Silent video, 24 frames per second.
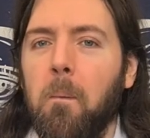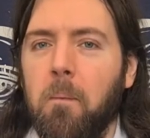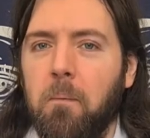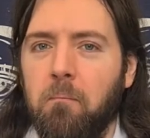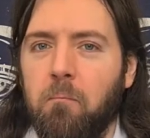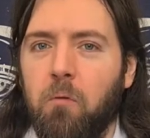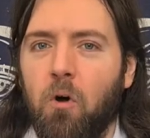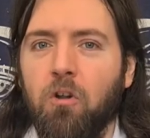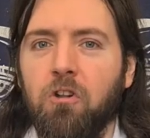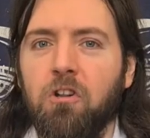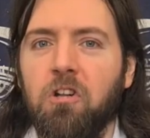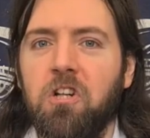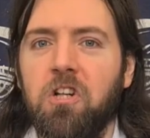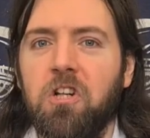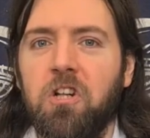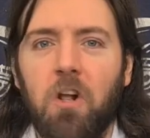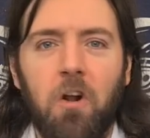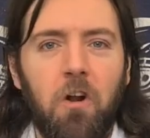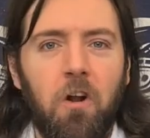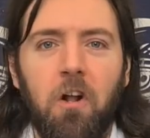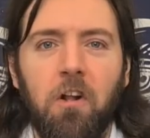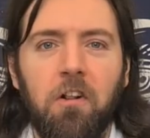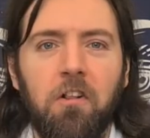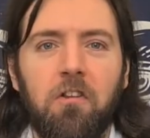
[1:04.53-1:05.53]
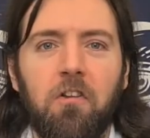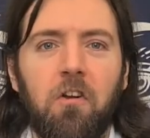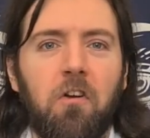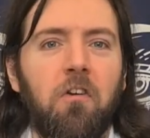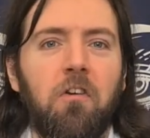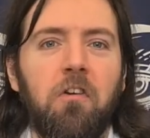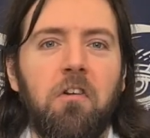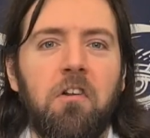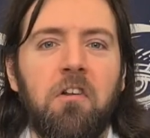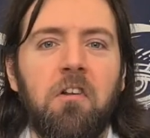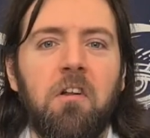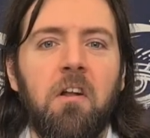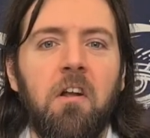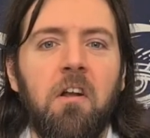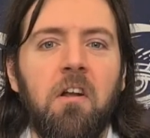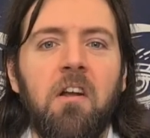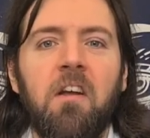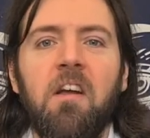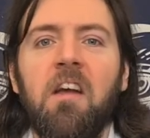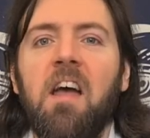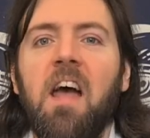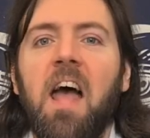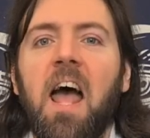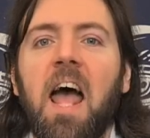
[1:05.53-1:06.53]
monster hunters.
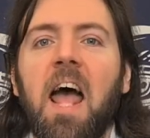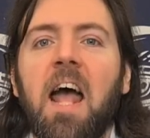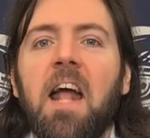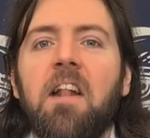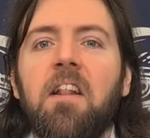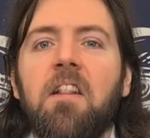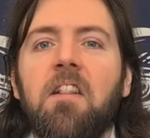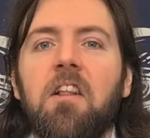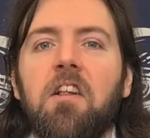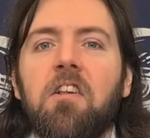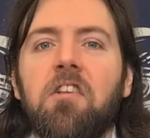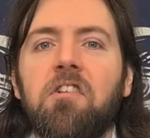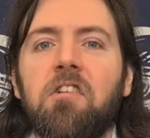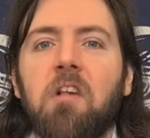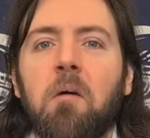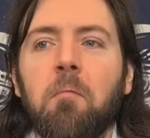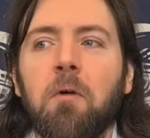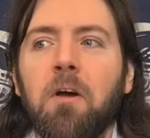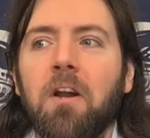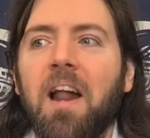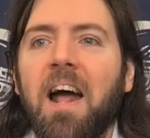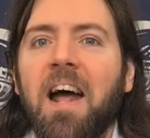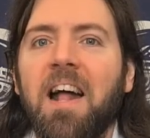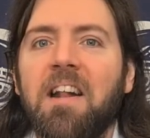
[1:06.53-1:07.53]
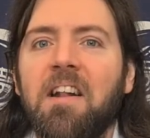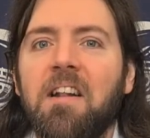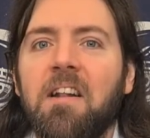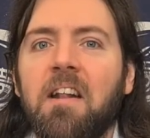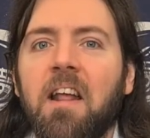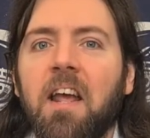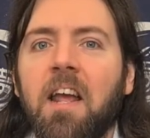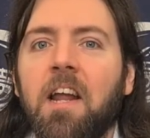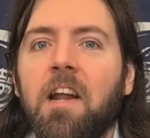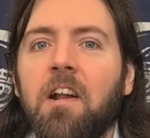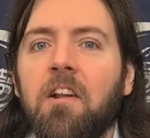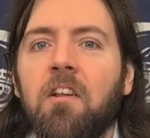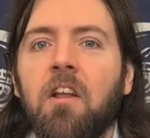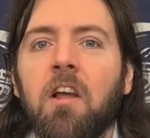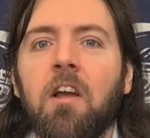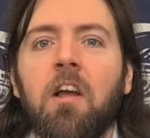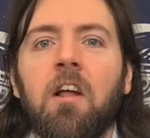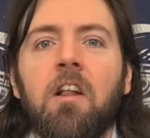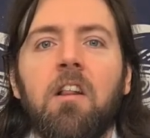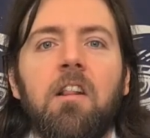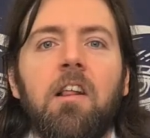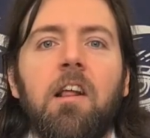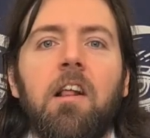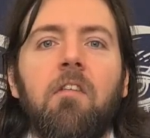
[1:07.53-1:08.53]
In the summer at night,
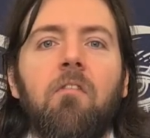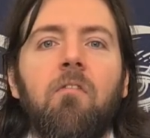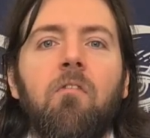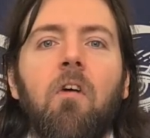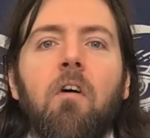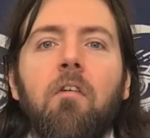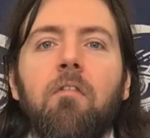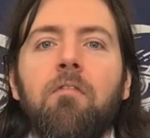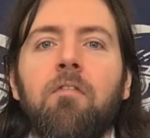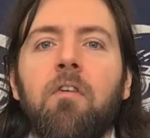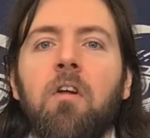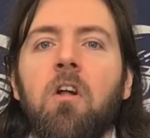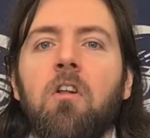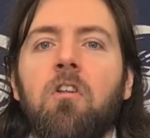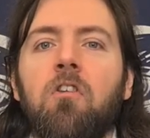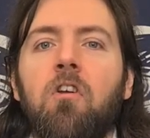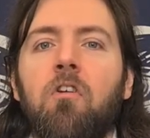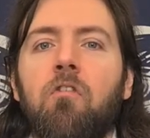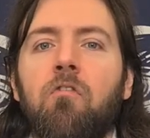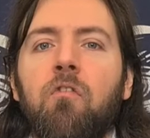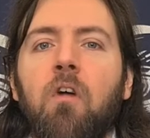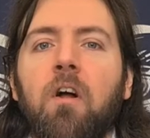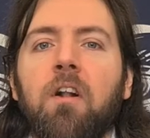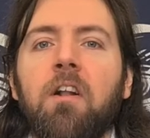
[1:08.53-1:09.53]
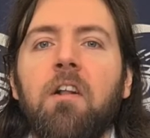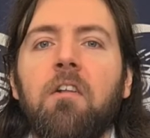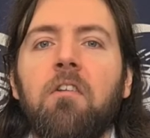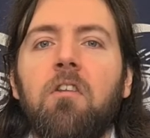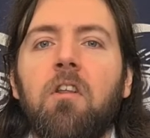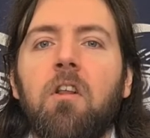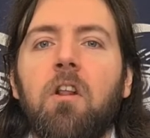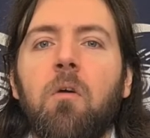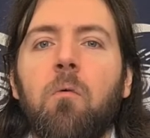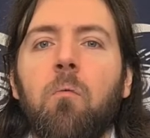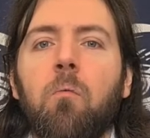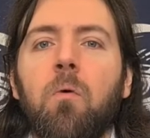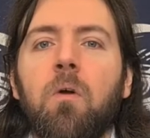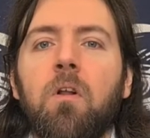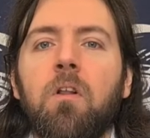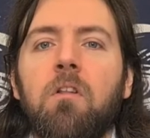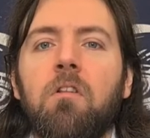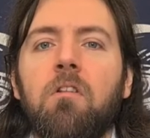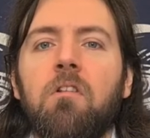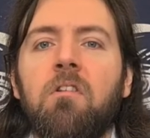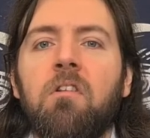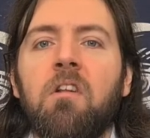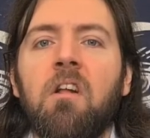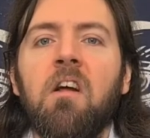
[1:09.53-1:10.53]
they loved to run into the
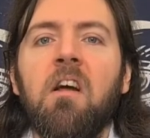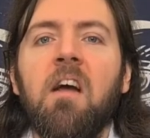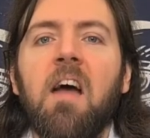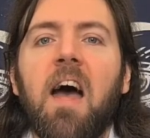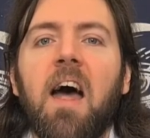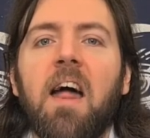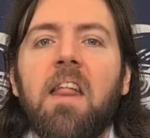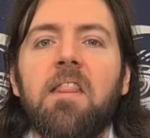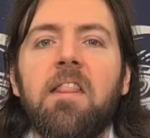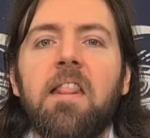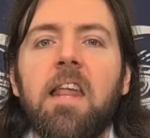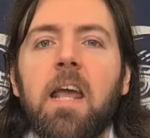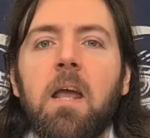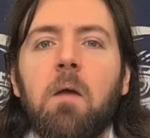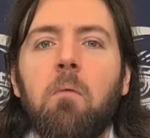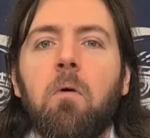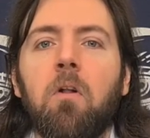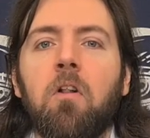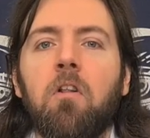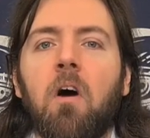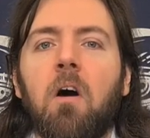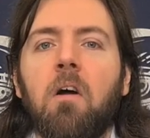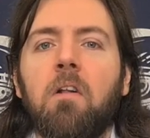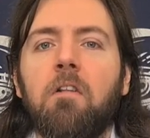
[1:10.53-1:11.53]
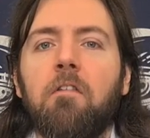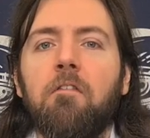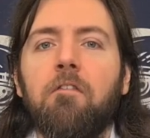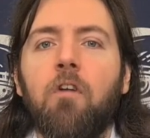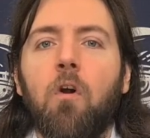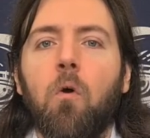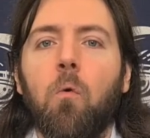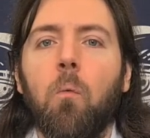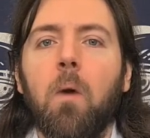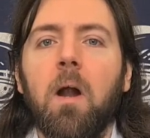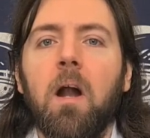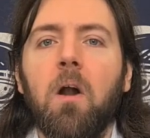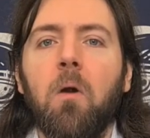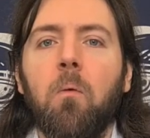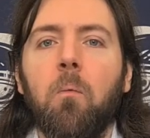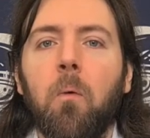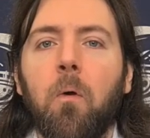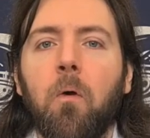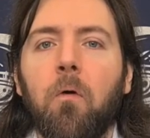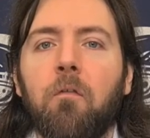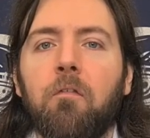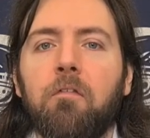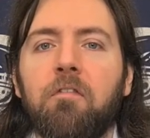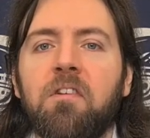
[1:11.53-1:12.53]
woods and they would hunt for
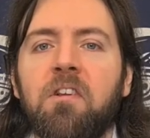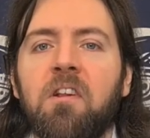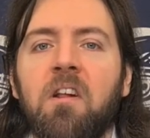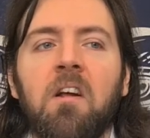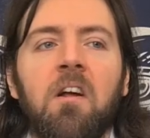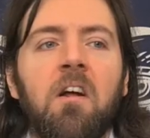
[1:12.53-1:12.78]
werewolves.